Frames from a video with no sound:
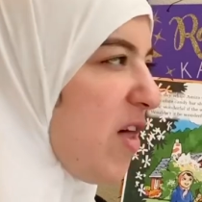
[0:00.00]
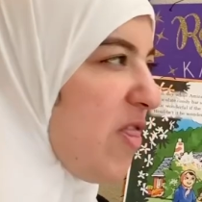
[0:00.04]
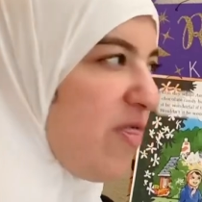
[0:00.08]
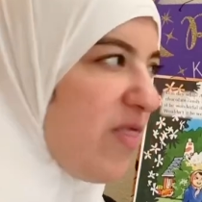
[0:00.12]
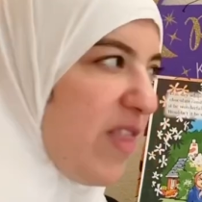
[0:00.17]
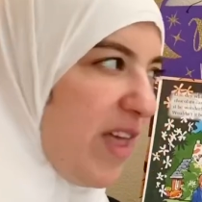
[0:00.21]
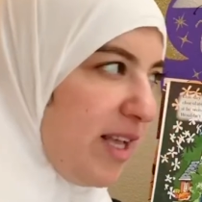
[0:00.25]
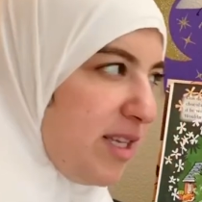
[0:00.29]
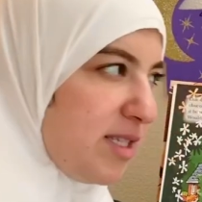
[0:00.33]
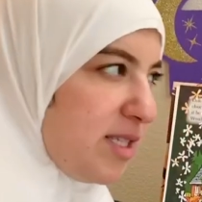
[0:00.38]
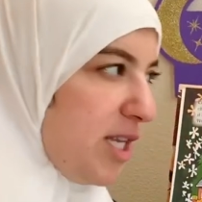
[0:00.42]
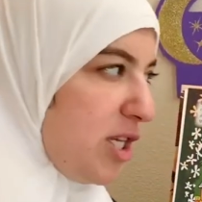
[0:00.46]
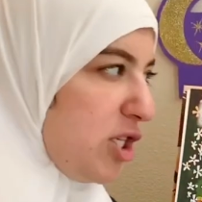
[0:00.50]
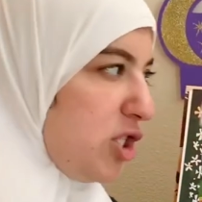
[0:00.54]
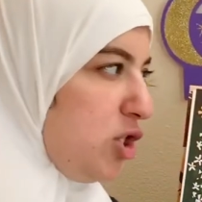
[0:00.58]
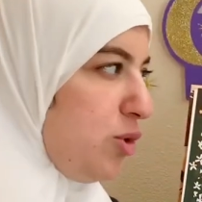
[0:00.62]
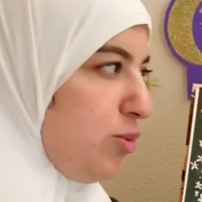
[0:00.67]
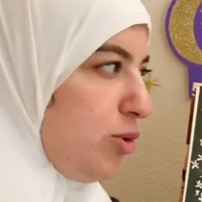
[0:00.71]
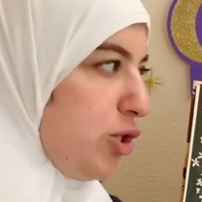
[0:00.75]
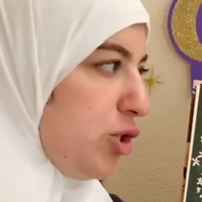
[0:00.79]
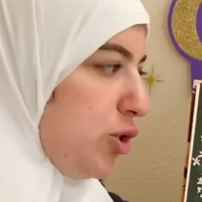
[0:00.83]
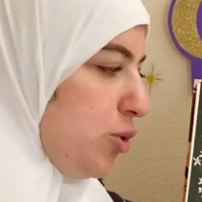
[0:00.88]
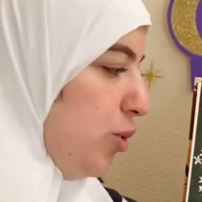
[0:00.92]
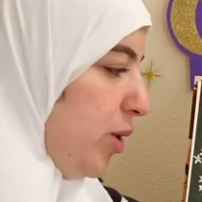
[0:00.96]
things that she
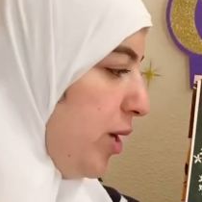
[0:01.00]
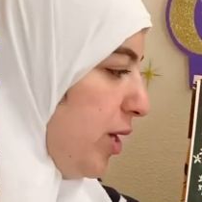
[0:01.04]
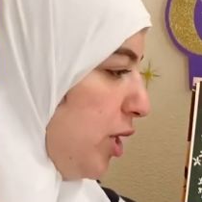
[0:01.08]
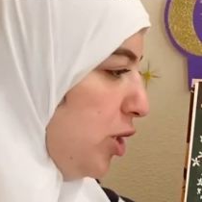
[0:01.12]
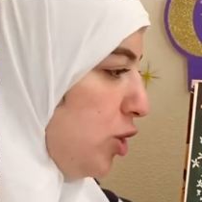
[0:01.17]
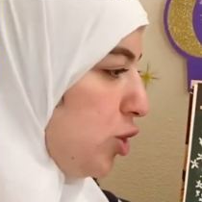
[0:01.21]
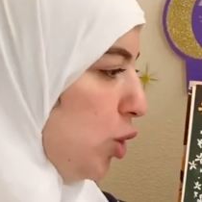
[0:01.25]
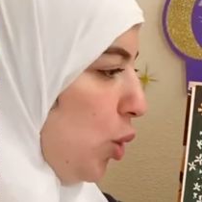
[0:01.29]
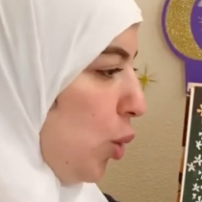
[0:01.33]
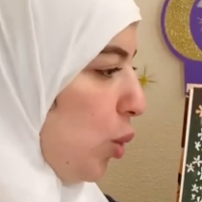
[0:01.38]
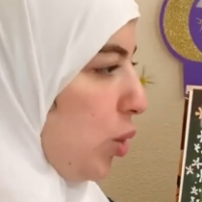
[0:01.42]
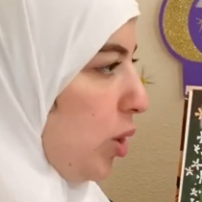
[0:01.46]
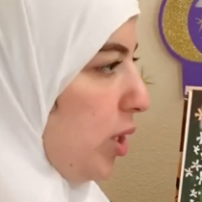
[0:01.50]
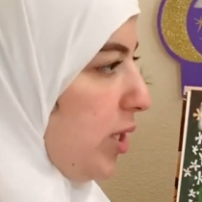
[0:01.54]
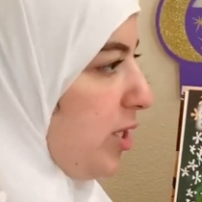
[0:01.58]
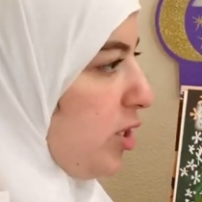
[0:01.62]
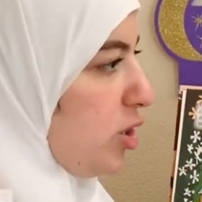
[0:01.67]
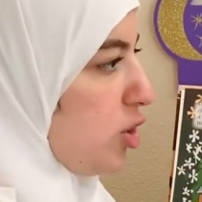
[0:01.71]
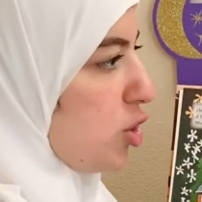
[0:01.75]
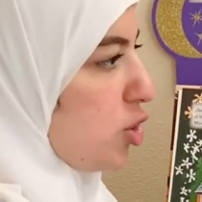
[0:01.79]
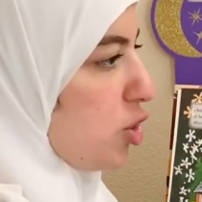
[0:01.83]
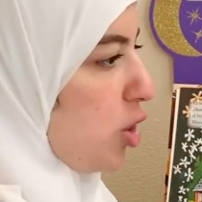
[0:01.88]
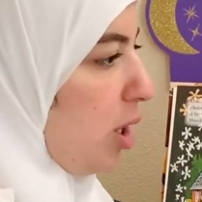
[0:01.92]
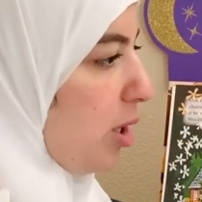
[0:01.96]
would do in a totally
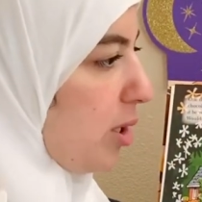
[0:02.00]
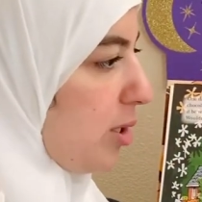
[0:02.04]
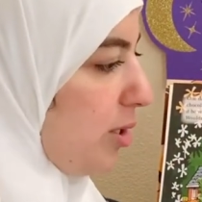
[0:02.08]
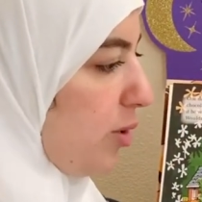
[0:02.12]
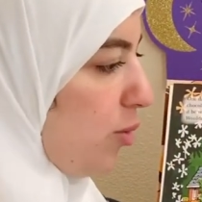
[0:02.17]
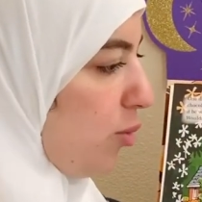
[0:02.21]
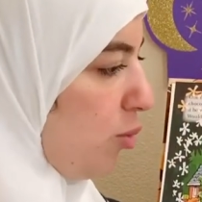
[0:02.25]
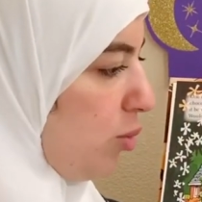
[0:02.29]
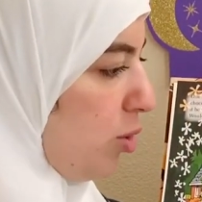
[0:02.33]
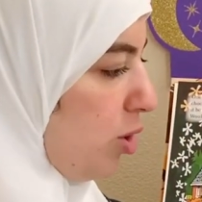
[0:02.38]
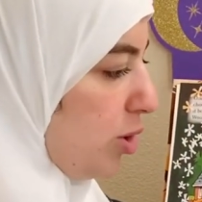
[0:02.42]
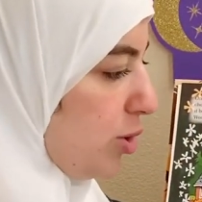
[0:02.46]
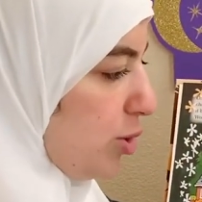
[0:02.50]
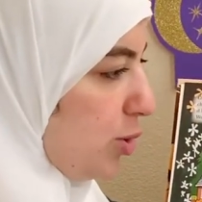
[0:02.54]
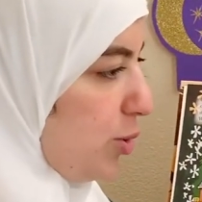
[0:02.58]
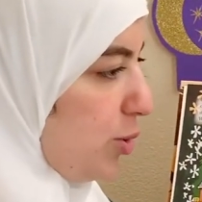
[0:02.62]
chocolate world. So